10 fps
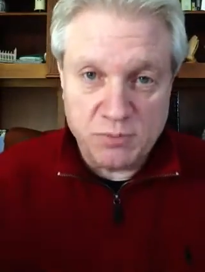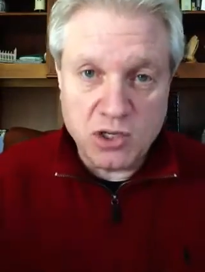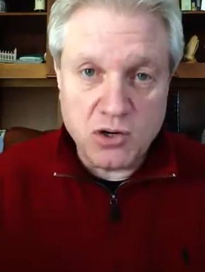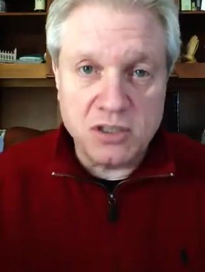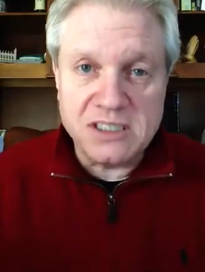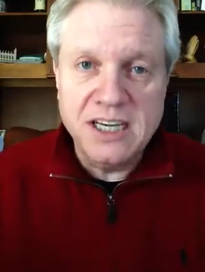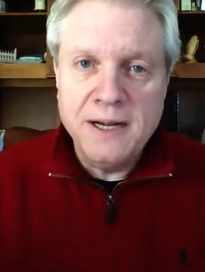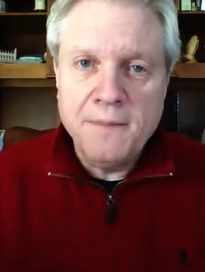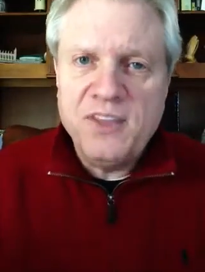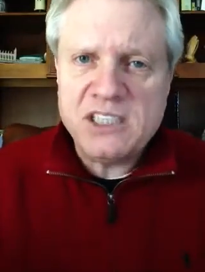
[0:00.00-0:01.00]
because
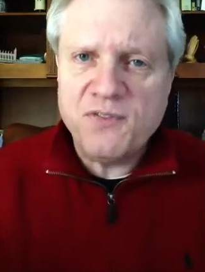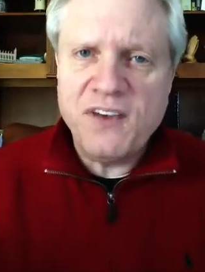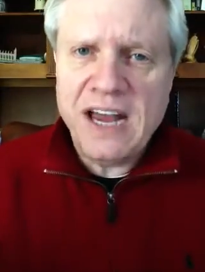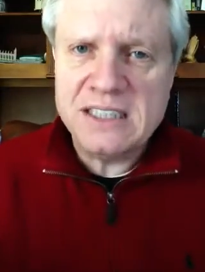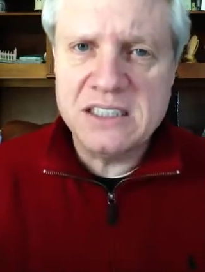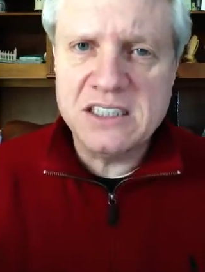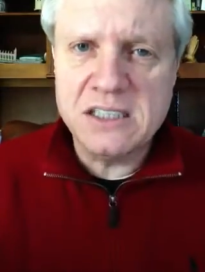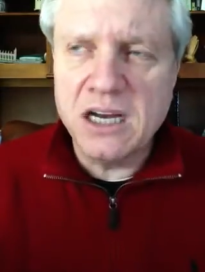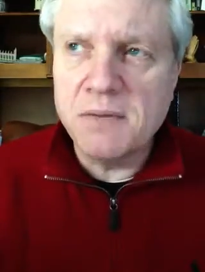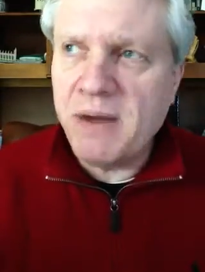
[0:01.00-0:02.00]
this fast is
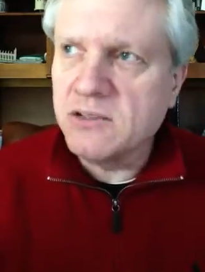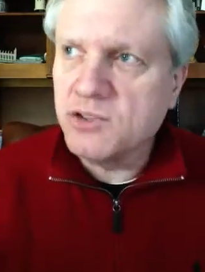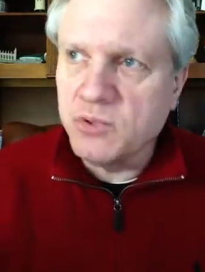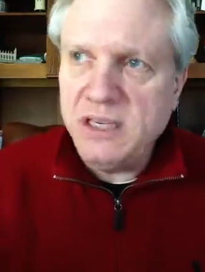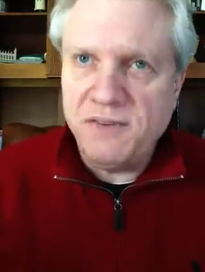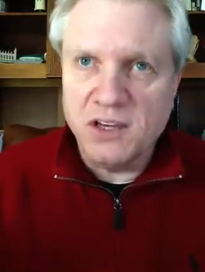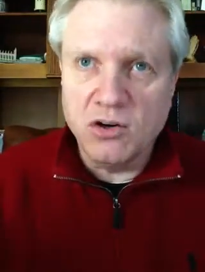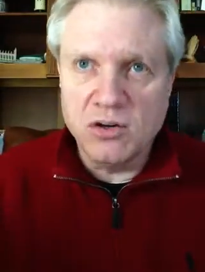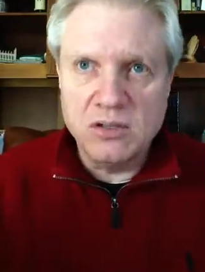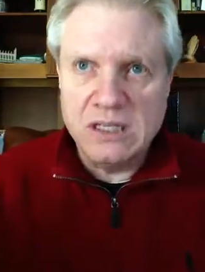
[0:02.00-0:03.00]
not about grieving
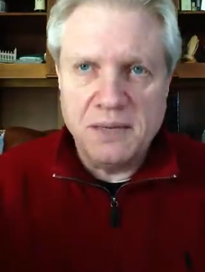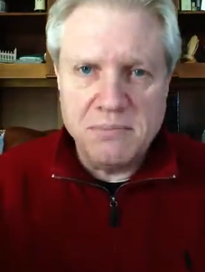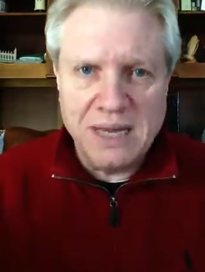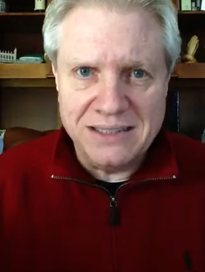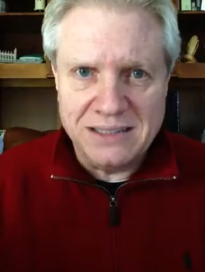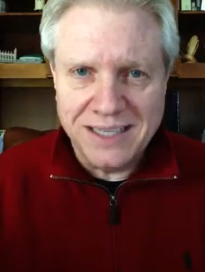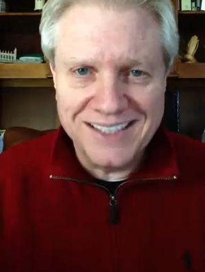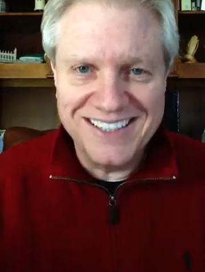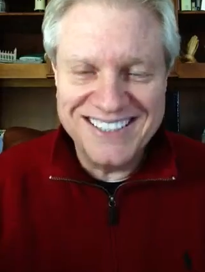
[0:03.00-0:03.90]
or lamenting.